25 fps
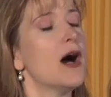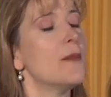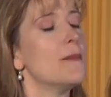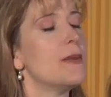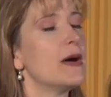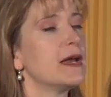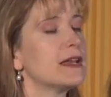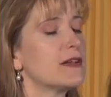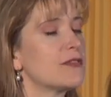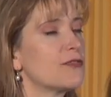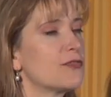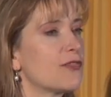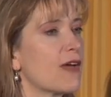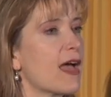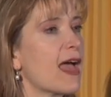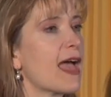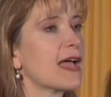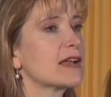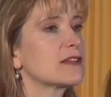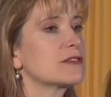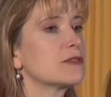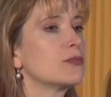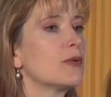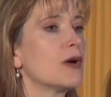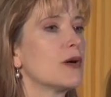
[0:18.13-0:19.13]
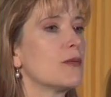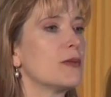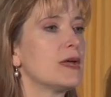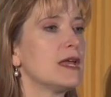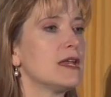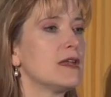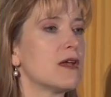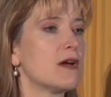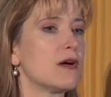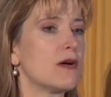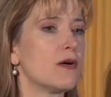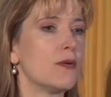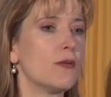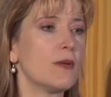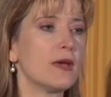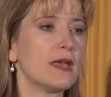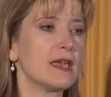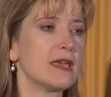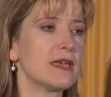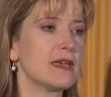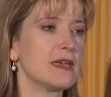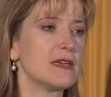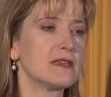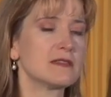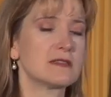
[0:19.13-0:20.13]
But in fact, what we know
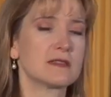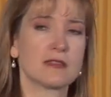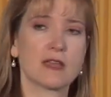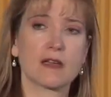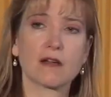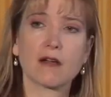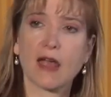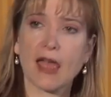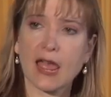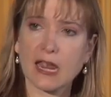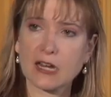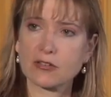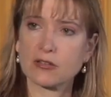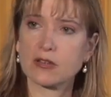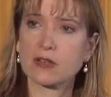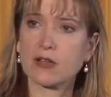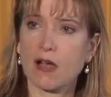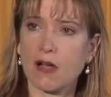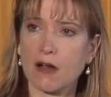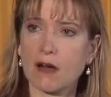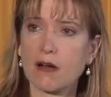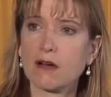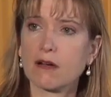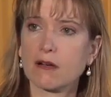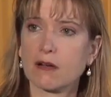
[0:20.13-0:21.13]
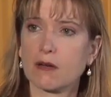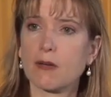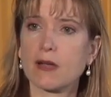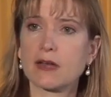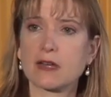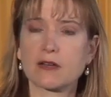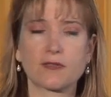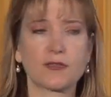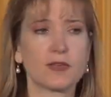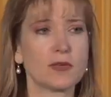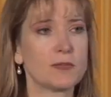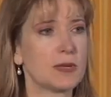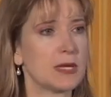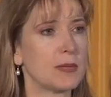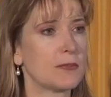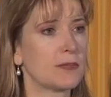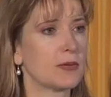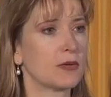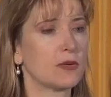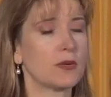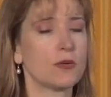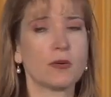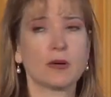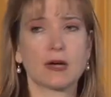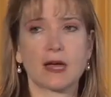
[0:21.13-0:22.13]
is there actually are quite a few
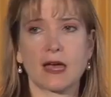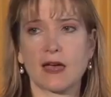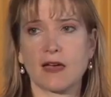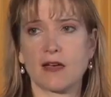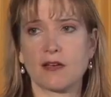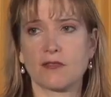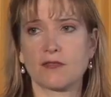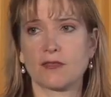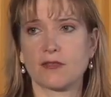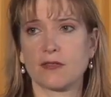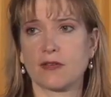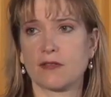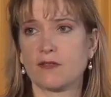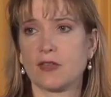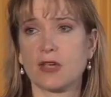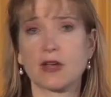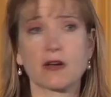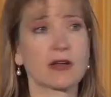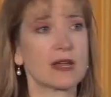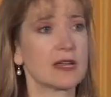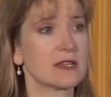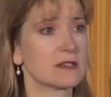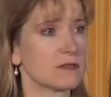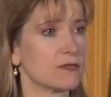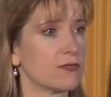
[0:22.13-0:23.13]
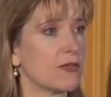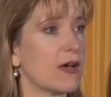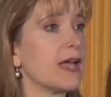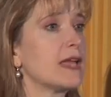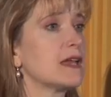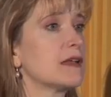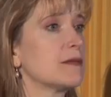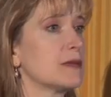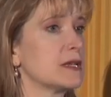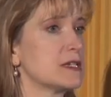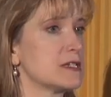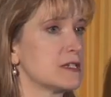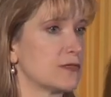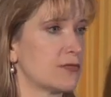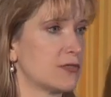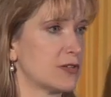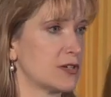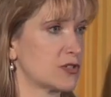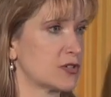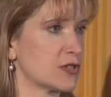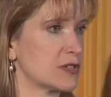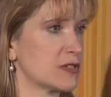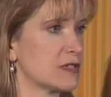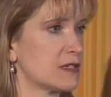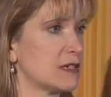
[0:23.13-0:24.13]
people who have various vitamin
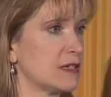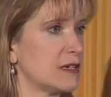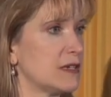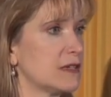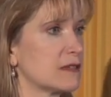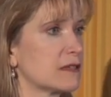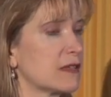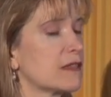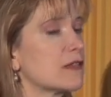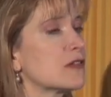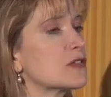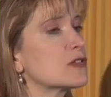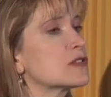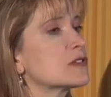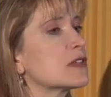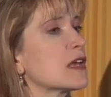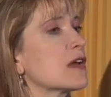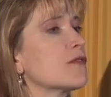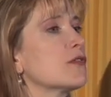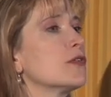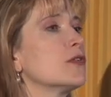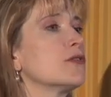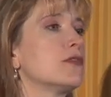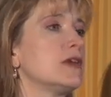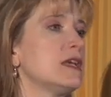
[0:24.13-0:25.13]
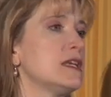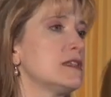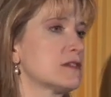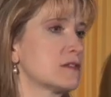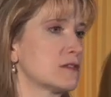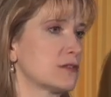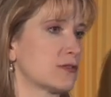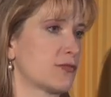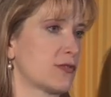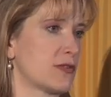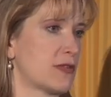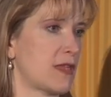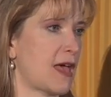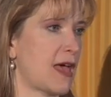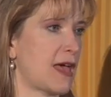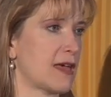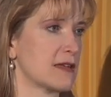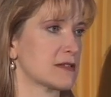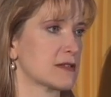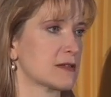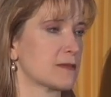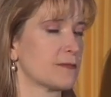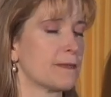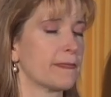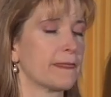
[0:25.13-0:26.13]
deficiencies, and there's several reasons for
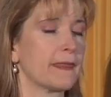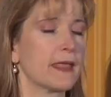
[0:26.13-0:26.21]
that.